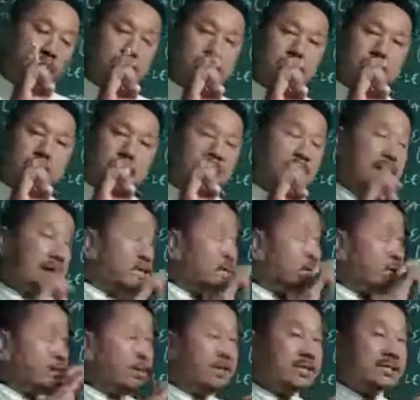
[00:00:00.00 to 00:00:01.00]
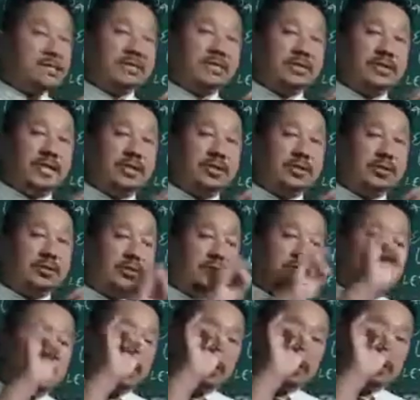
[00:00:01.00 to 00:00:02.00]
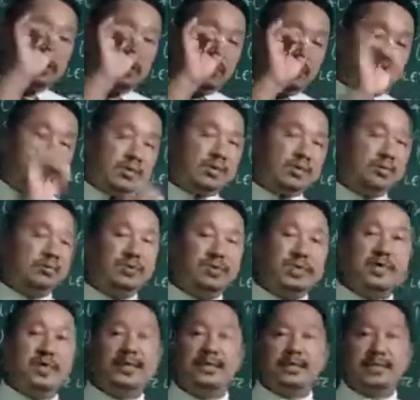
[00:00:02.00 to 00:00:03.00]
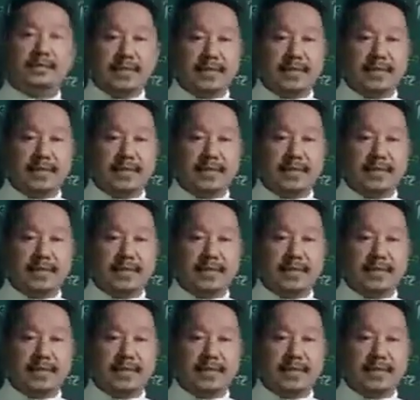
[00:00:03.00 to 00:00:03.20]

what it does is that, once we